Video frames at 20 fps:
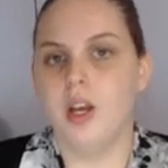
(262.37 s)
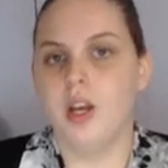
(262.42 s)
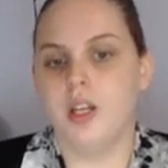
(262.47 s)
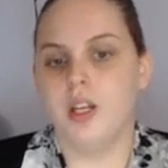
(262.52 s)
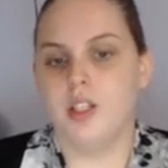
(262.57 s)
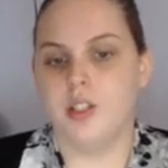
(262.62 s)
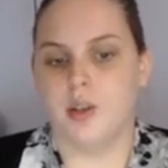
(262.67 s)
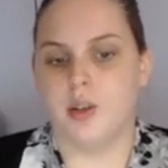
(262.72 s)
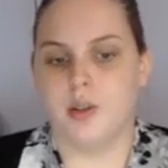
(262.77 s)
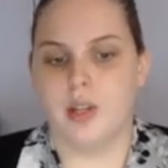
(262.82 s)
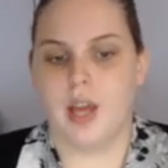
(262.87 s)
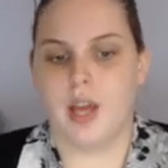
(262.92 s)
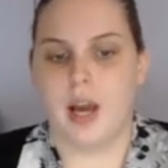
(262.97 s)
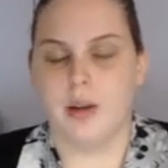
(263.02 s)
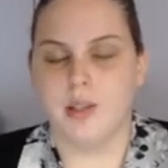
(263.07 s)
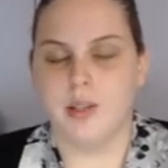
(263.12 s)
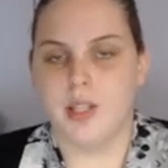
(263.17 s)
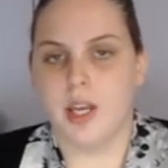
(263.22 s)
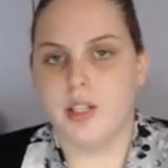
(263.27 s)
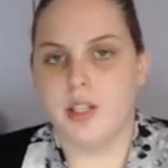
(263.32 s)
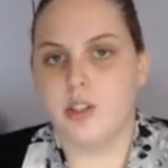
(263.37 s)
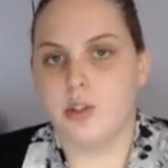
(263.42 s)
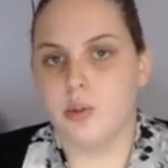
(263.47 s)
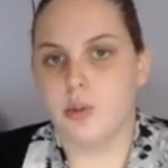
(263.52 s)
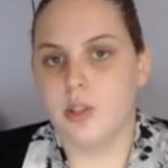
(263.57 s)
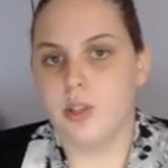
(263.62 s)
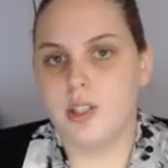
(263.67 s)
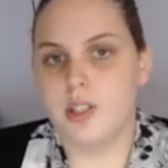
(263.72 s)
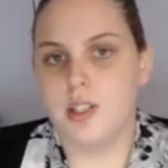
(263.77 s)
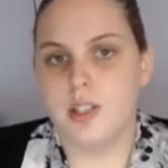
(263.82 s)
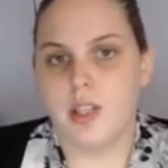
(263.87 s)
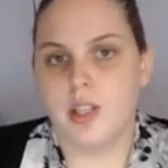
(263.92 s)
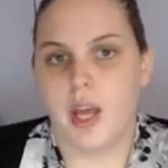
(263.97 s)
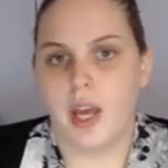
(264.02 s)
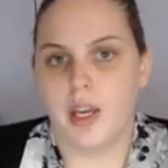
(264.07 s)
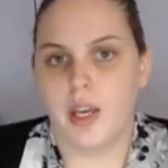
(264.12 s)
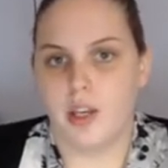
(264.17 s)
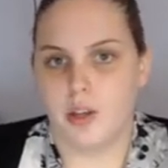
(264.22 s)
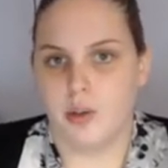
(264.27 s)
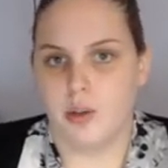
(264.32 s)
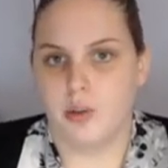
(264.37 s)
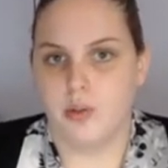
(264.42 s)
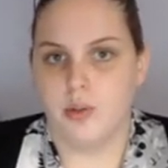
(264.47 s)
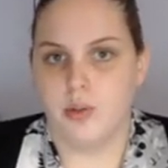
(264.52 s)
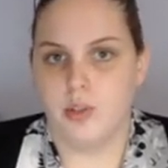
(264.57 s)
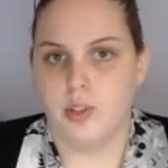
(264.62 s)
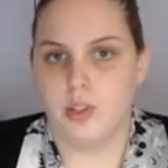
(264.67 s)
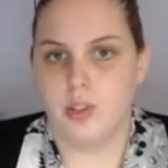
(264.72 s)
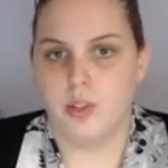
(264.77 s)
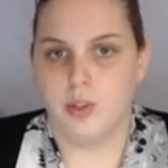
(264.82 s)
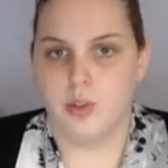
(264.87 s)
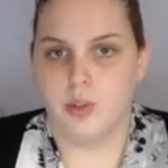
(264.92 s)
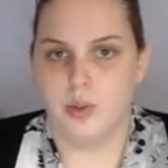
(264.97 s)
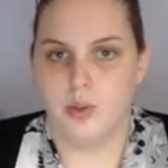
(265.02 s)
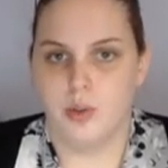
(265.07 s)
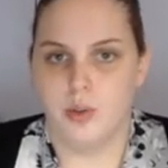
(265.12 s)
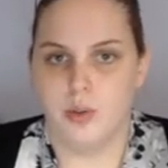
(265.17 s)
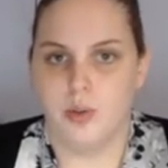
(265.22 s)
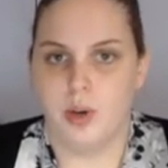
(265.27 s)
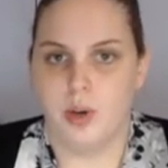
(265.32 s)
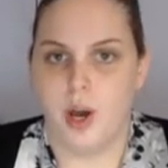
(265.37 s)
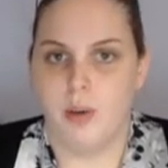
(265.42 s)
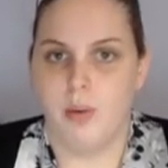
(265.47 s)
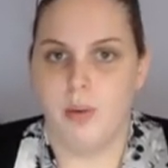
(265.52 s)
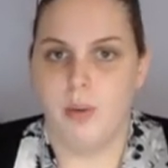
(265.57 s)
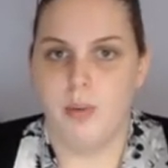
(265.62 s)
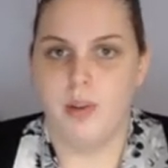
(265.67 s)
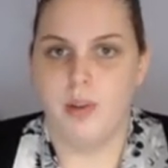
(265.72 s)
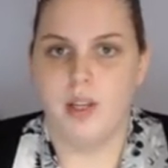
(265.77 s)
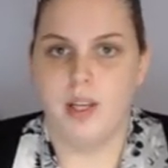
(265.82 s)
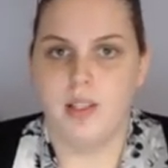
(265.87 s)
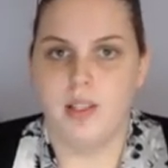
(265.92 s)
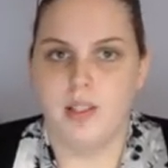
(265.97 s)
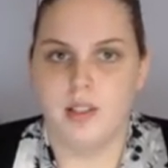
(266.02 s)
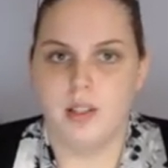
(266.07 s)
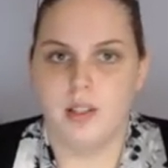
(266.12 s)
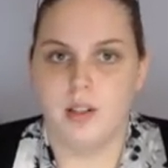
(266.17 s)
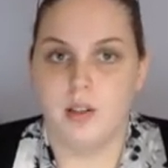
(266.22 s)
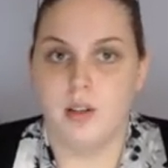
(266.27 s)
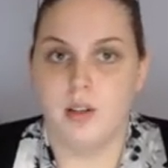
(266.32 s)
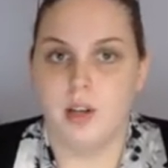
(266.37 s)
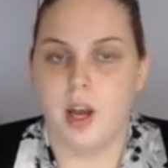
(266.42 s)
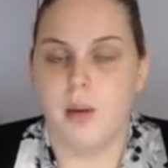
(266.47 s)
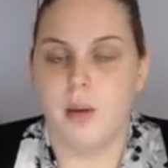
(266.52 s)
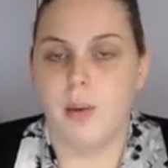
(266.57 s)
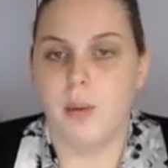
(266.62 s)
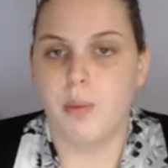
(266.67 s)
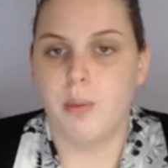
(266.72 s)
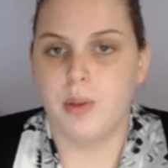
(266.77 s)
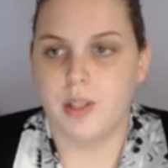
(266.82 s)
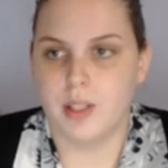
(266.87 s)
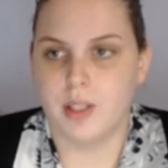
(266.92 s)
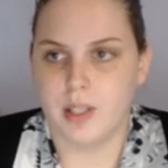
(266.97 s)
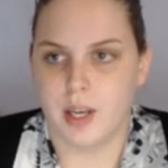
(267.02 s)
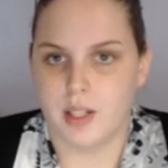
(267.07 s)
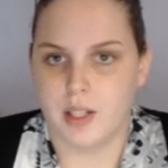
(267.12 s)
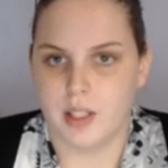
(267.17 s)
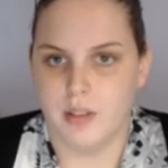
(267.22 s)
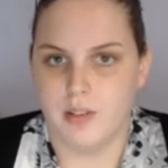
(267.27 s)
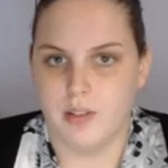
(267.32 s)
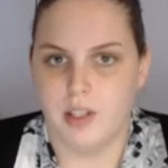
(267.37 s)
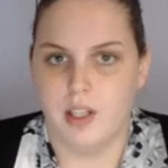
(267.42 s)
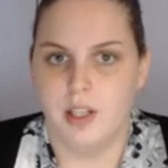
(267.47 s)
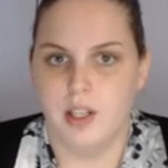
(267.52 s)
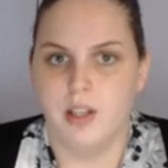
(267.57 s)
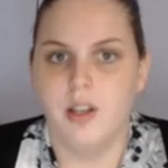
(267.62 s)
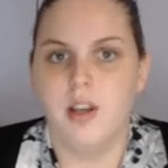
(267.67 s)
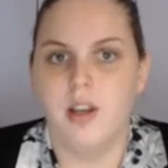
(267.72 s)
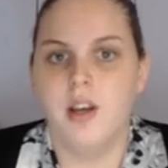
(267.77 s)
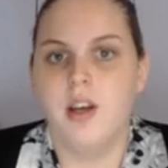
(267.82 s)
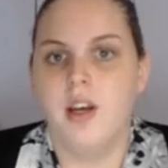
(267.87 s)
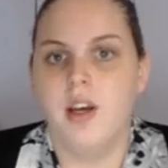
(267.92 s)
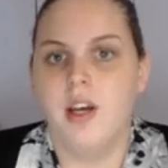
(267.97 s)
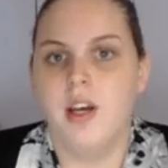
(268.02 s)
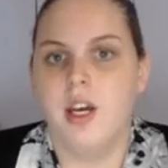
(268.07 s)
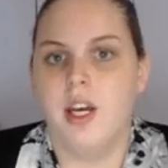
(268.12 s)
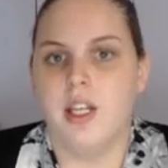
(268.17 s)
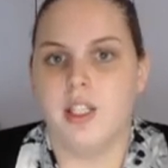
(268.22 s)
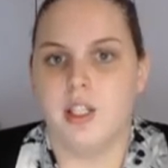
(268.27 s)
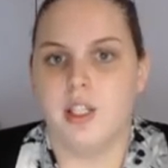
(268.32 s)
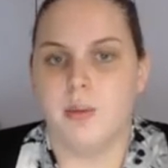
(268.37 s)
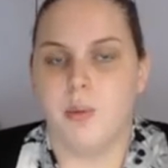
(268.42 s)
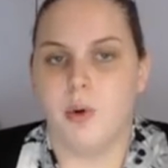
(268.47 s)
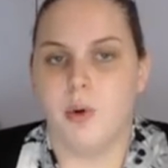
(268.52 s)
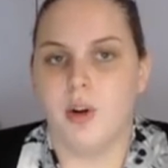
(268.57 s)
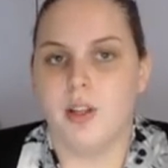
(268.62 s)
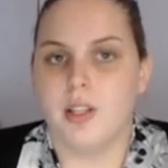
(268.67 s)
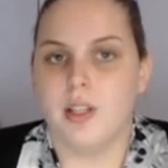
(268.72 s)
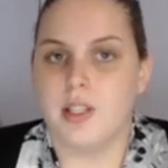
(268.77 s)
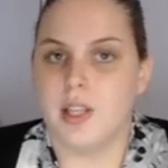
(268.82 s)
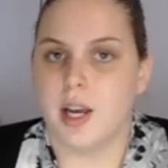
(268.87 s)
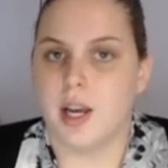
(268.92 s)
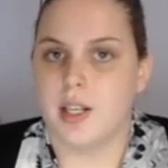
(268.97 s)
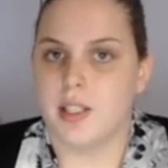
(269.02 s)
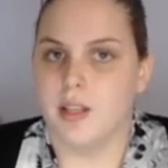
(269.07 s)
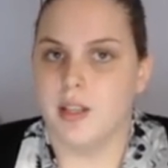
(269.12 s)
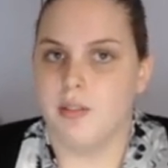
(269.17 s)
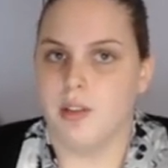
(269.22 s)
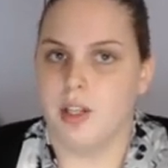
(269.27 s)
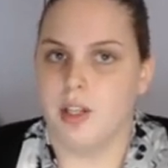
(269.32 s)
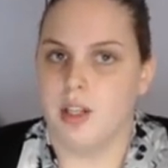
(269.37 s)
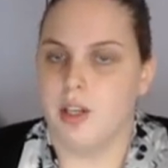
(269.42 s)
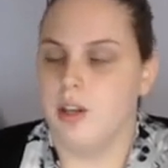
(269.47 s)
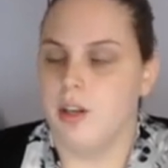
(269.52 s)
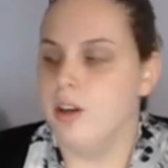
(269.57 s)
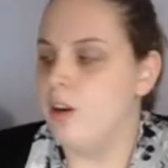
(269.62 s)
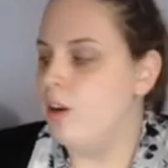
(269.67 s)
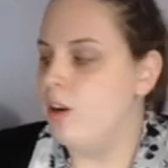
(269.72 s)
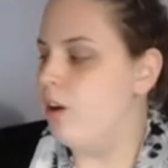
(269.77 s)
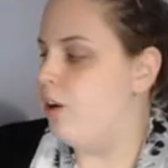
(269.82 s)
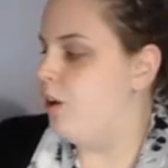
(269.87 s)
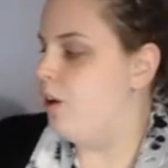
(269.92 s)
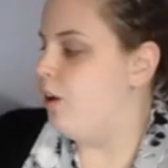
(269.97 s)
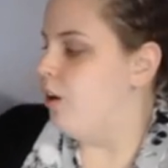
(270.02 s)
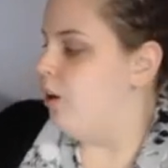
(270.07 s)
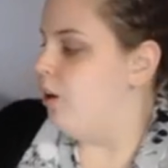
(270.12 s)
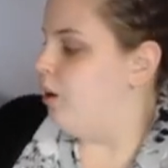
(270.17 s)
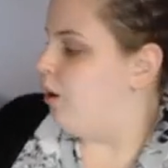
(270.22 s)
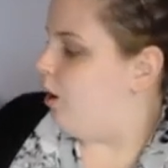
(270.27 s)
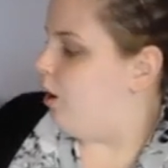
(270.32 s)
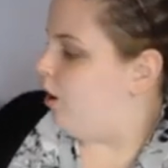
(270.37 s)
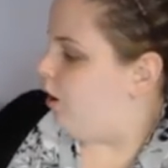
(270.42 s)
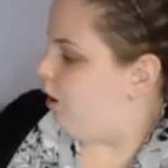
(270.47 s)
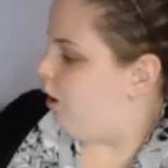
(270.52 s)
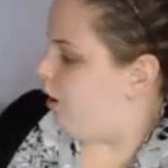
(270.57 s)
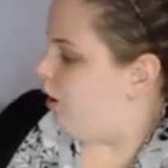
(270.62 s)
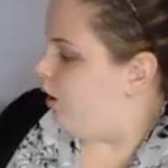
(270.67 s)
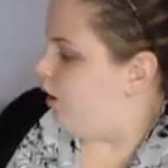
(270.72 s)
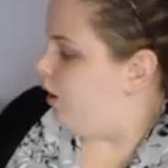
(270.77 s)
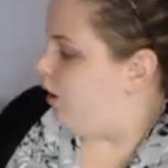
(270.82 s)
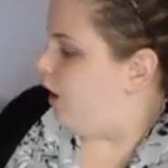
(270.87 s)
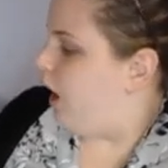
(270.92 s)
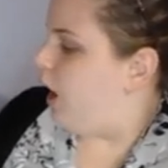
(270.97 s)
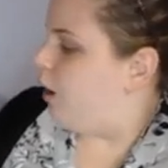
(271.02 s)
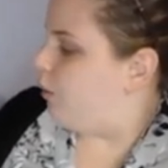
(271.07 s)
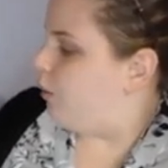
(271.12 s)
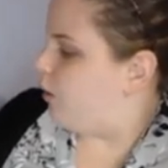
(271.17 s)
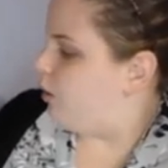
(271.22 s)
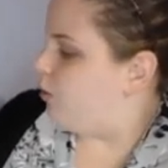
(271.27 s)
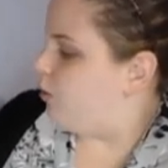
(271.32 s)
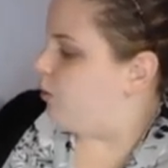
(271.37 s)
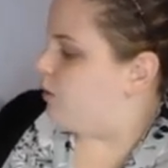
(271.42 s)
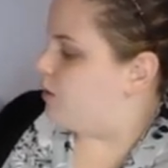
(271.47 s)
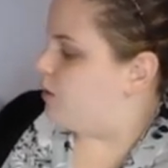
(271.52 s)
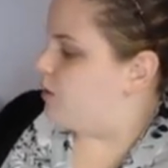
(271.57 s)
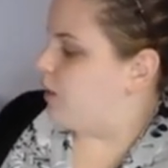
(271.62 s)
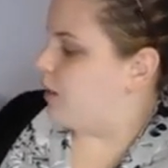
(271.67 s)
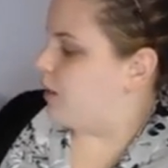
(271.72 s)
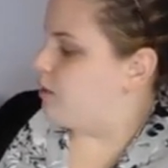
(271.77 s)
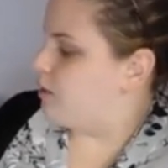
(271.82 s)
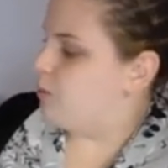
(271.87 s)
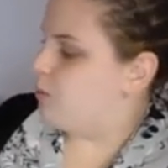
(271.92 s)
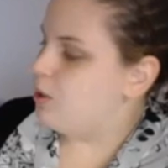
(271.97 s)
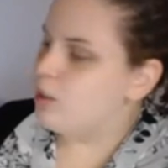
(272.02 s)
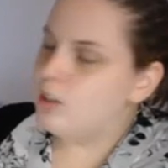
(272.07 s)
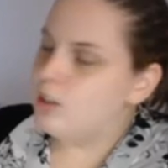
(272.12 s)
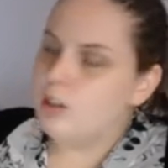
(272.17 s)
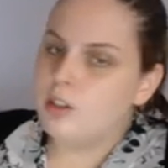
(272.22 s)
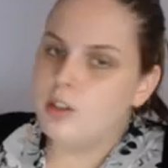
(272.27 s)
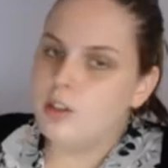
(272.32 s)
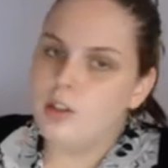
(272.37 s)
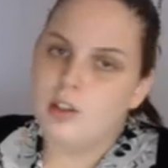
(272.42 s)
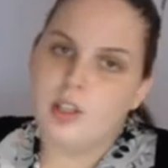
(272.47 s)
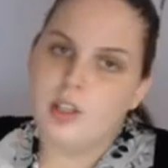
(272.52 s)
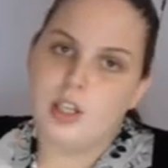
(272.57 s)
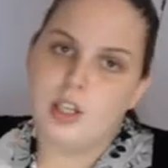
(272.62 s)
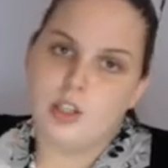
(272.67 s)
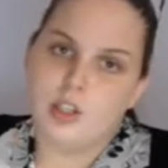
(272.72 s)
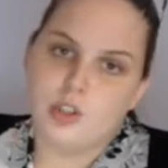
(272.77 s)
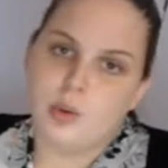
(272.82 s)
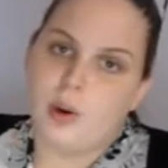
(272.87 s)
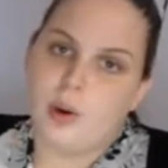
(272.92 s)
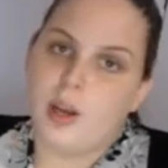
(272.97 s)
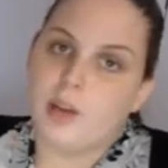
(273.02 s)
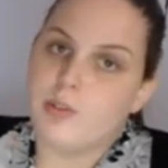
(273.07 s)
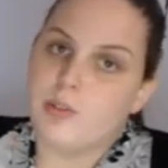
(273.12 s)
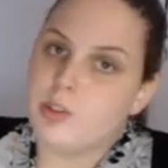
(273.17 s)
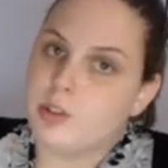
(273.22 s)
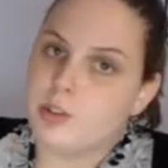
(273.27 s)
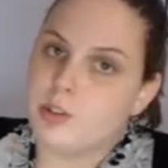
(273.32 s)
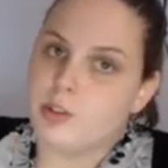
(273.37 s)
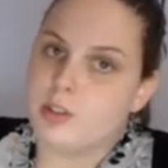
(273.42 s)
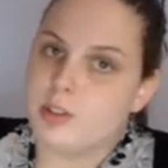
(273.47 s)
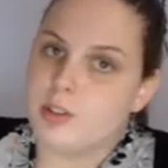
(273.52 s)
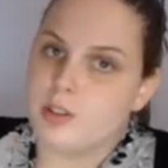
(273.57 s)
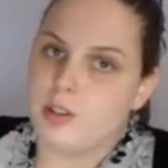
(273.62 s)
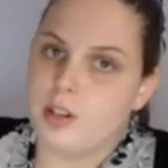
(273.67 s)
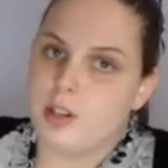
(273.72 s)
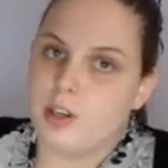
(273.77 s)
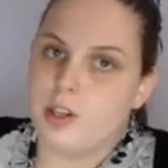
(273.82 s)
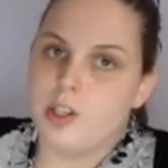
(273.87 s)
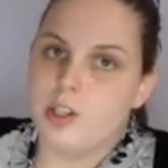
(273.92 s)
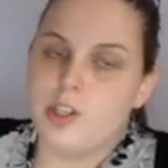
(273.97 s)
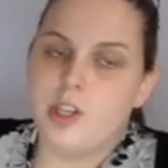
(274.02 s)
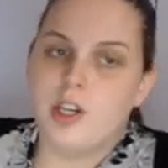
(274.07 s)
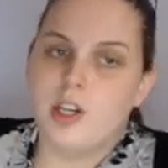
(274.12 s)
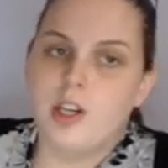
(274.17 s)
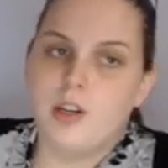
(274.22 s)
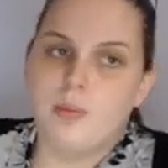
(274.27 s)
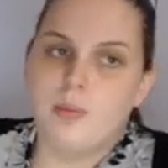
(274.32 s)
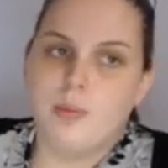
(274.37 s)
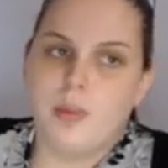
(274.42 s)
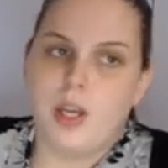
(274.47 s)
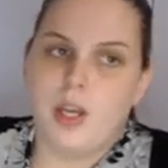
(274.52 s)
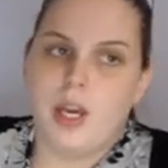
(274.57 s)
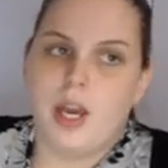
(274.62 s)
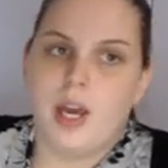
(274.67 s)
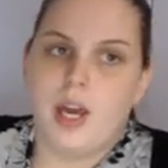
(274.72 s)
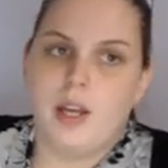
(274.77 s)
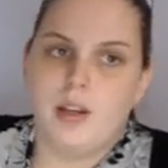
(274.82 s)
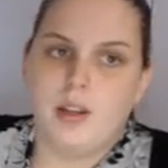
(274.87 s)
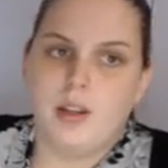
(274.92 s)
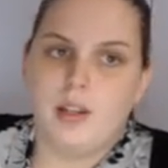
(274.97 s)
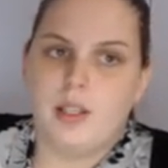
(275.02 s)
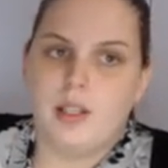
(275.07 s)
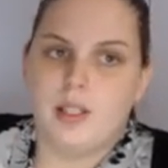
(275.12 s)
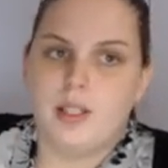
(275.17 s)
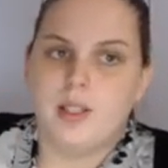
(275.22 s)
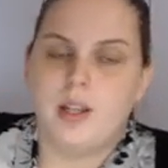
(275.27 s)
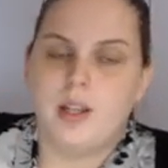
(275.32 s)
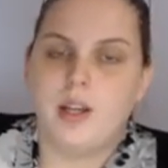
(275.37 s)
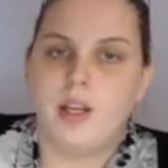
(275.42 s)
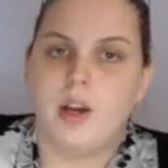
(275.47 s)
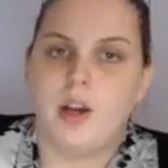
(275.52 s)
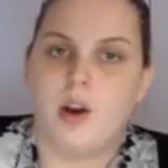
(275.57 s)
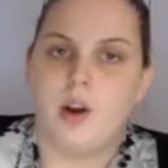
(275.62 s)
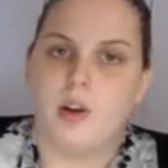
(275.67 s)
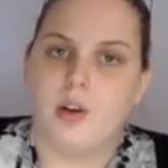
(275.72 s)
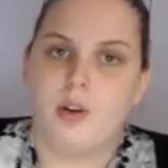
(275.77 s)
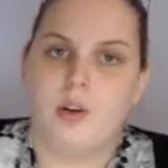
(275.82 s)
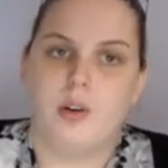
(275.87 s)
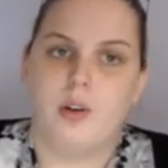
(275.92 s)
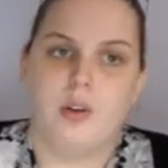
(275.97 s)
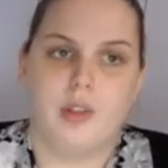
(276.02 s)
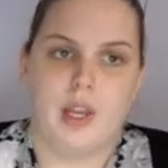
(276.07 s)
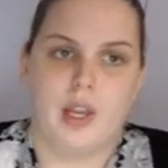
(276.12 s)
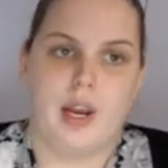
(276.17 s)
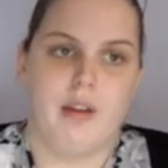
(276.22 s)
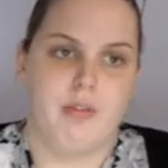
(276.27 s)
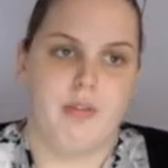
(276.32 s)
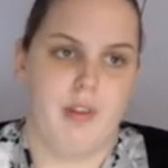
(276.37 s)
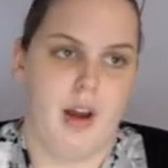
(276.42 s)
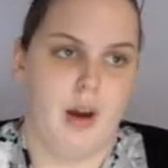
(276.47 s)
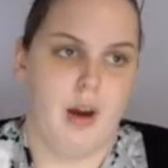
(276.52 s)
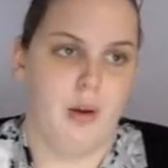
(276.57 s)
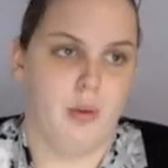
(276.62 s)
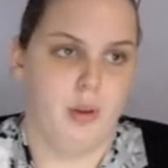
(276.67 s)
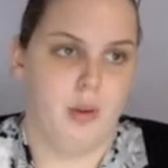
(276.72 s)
So the outside sources I use to come up with this activity and support this activity are our course textbook, The Joy of Children's Literature, and this study article that I found